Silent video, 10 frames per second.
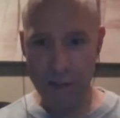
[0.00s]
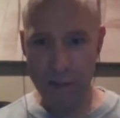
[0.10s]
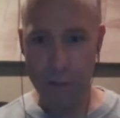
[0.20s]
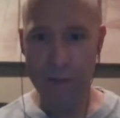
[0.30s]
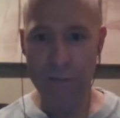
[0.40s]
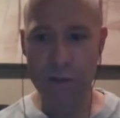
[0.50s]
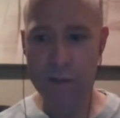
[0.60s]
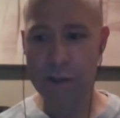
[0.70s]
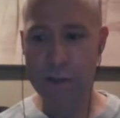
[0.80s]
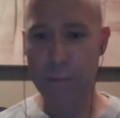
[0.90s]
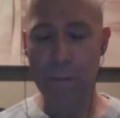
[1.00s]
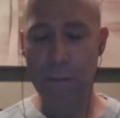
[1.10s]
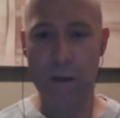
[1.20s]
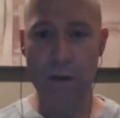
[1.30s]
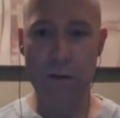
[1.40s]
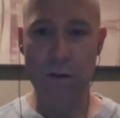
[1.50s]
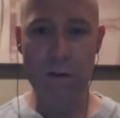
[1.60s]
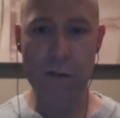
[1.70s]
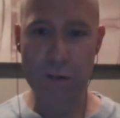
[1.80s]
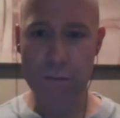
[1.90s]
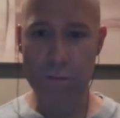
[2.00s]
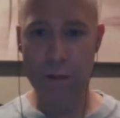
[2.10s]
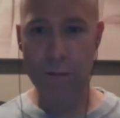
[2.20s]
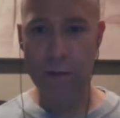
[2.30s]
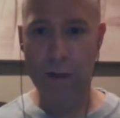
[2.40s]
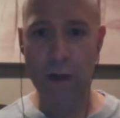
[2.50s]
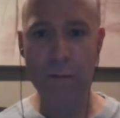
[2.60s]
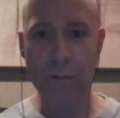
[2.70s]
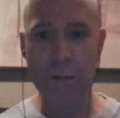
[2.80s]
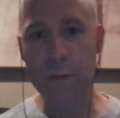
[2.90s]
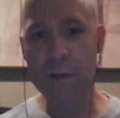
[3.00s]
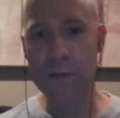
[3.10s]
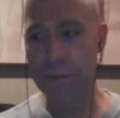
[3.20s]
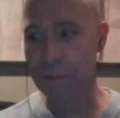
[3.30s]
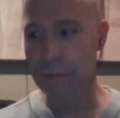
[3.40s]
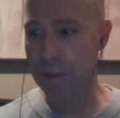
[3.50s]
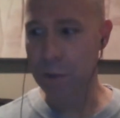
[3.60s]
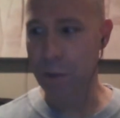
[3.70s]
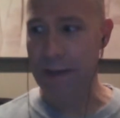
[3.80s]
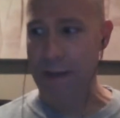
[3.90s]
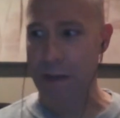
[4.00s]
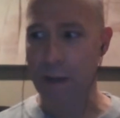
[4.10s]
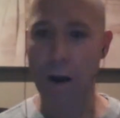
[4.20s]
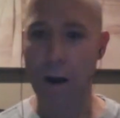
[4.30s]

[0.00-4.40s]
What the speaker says: a relevant statement because, the envelope is definitely shrinking.